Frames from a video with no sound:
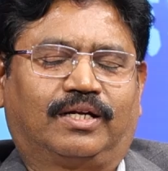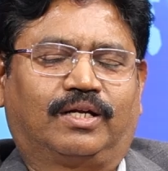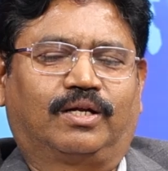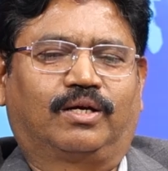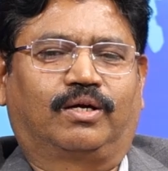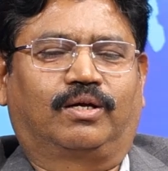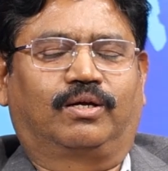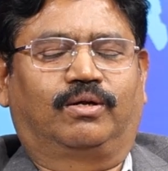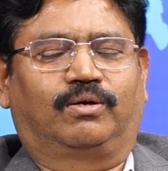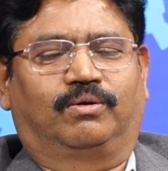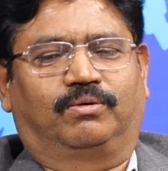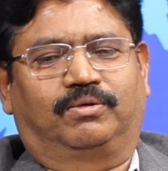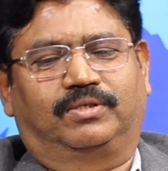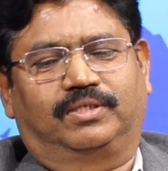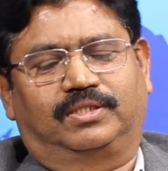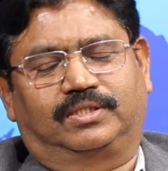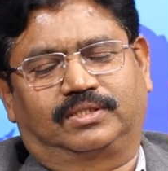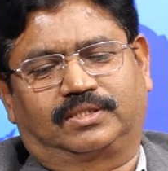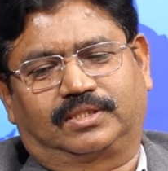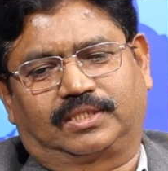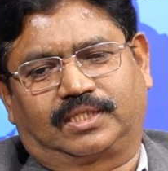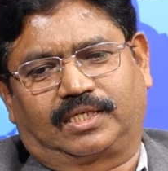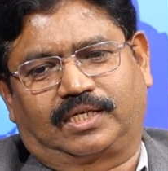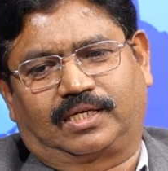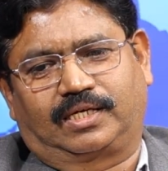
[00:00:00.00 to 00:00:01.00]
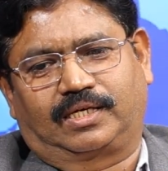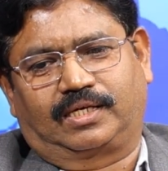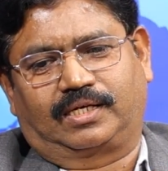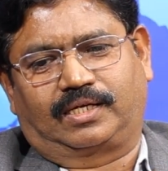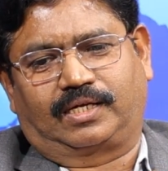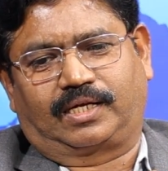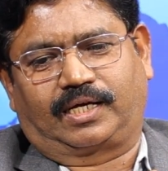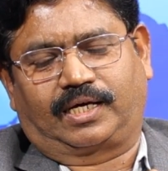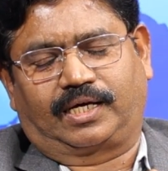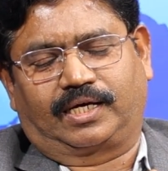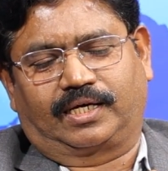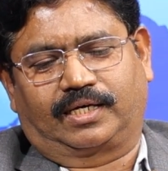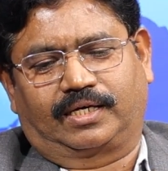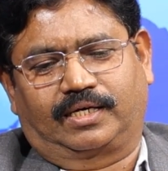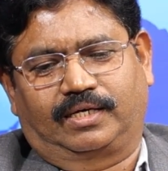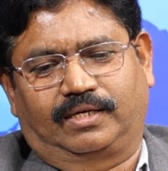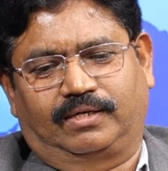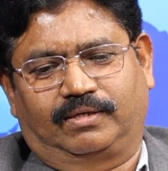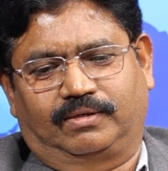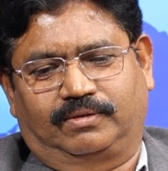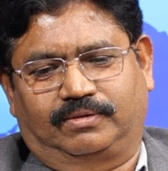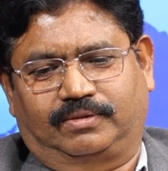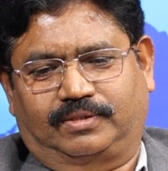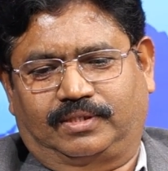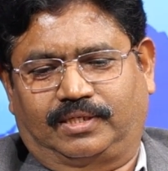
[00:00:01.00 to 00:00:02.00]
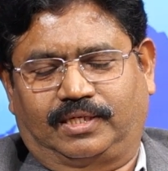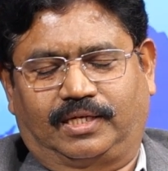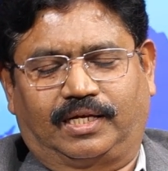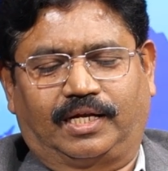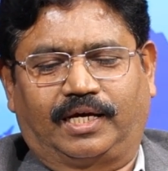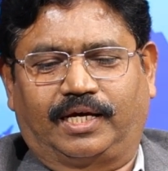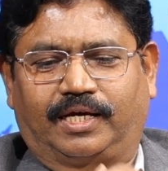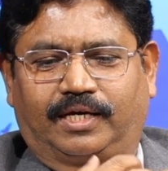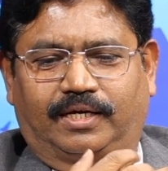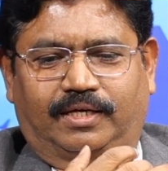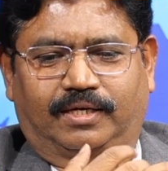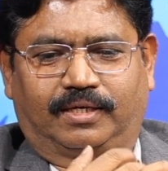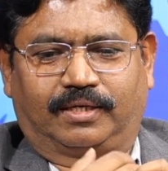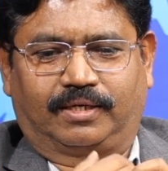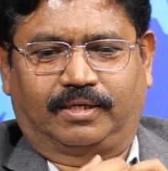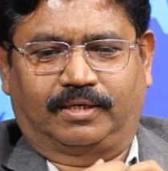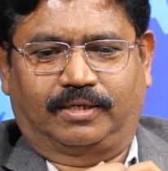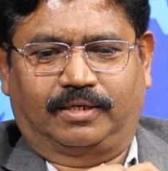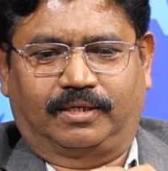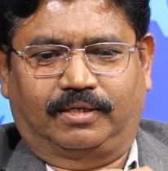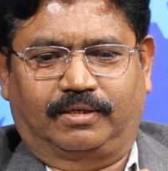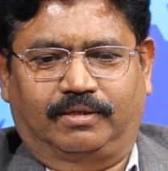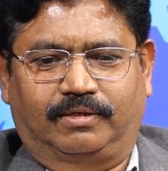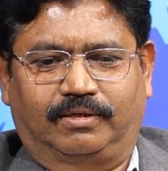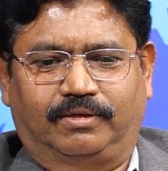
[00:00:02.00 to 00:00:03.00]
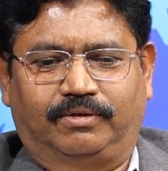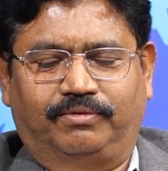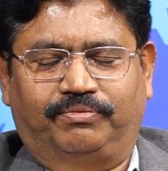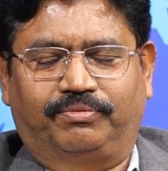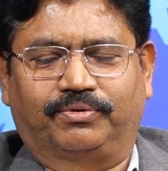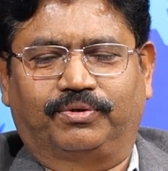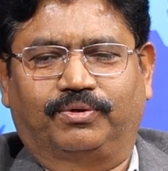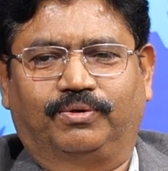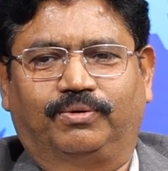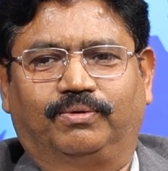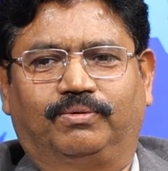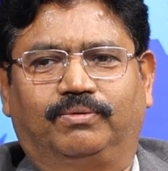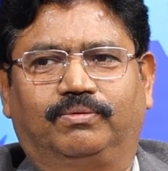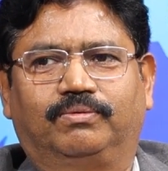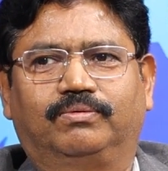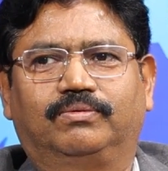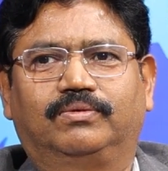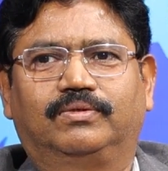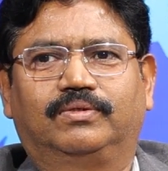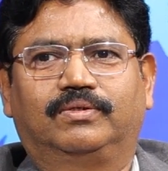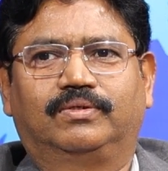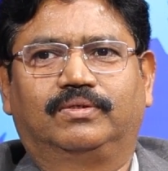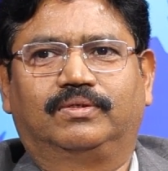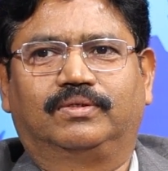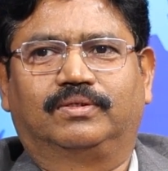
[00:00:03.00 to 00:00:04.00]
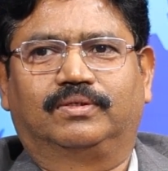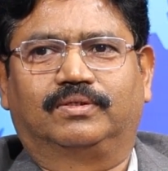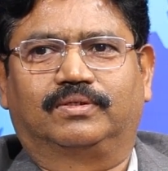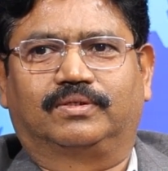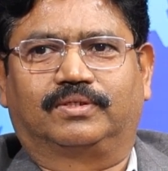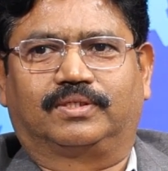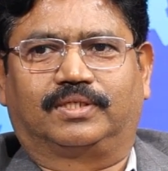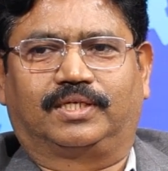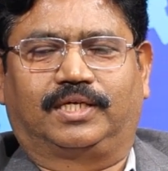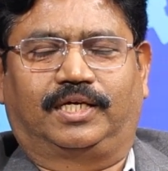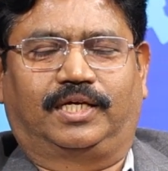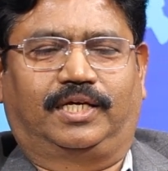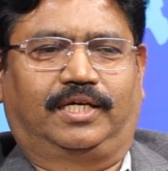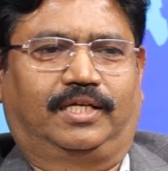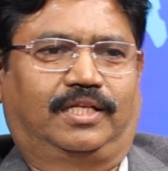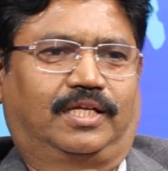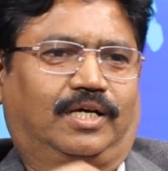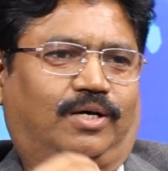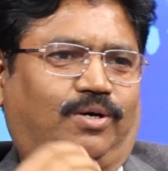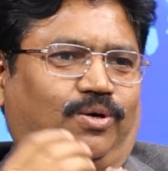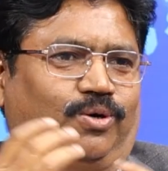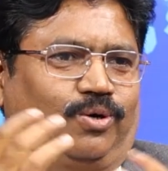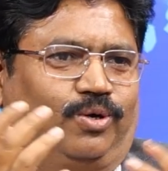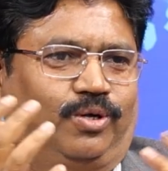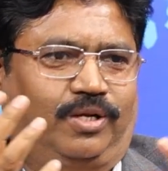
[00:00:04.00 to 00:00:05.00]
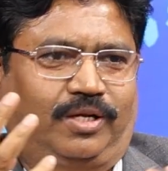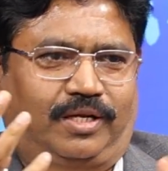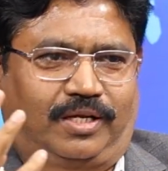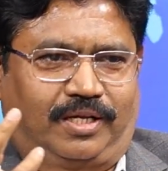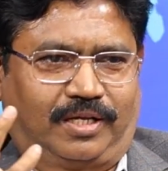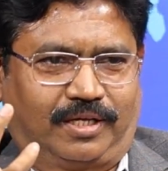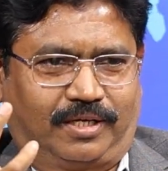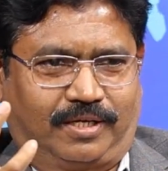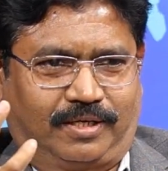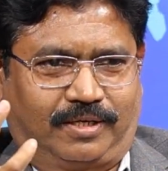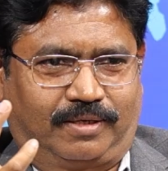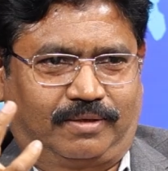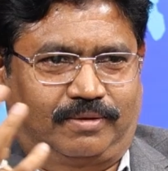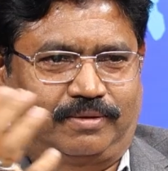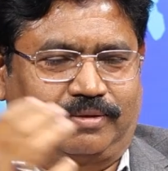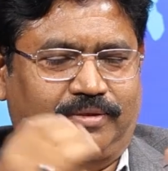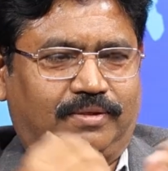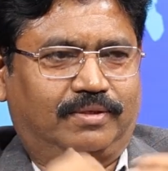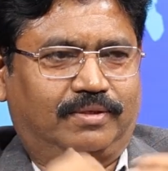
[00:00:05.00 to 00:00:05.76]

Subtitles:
No, it's like see, like if you see the whole uh,